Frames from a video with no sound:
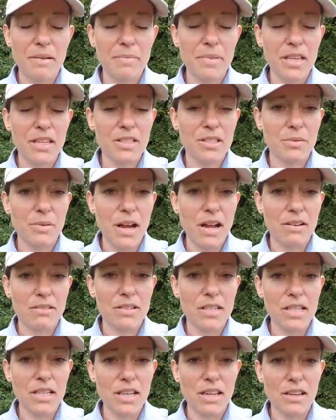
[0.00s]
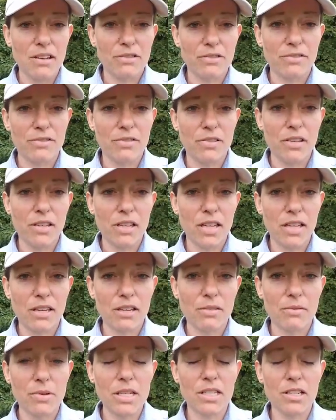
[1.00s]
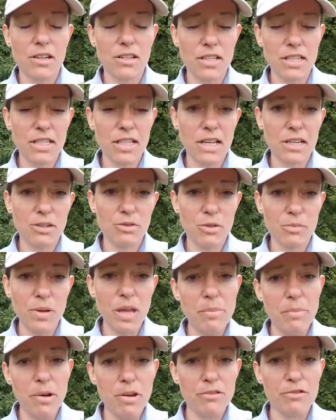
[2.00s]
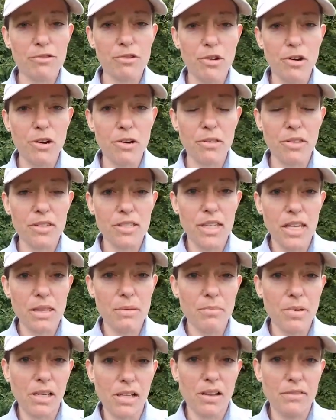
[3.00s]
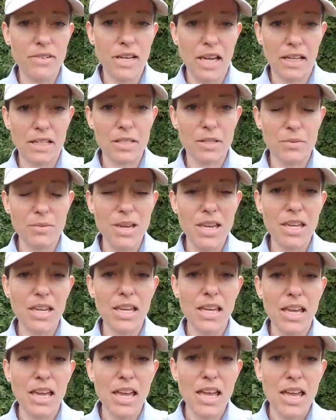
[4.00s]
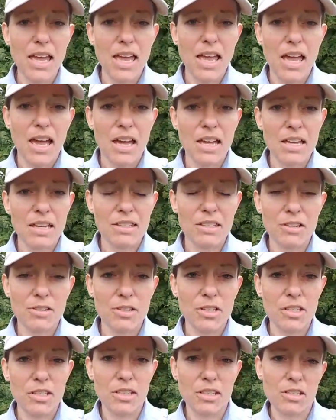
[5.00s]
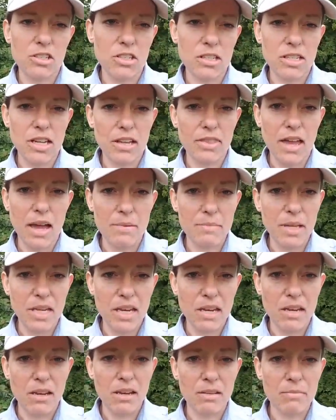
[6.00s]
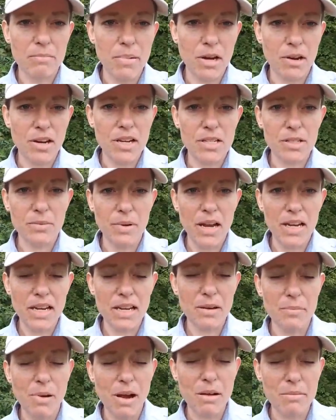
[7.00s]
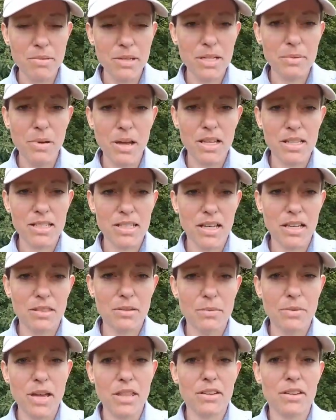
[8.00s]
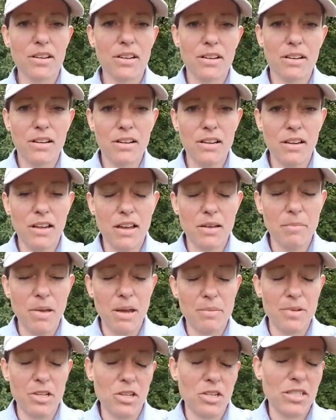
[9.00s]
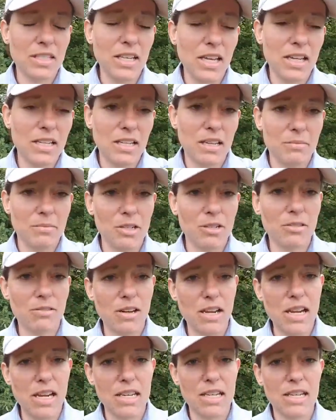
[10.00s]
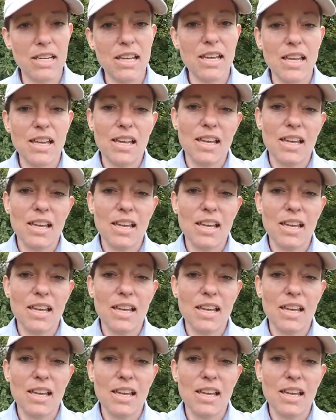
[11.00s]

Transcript: things around if we start to schedule people for, say, the middle of next week and there's still just not that many berries ready. It probably depends on the weather, how much sun, how much rain,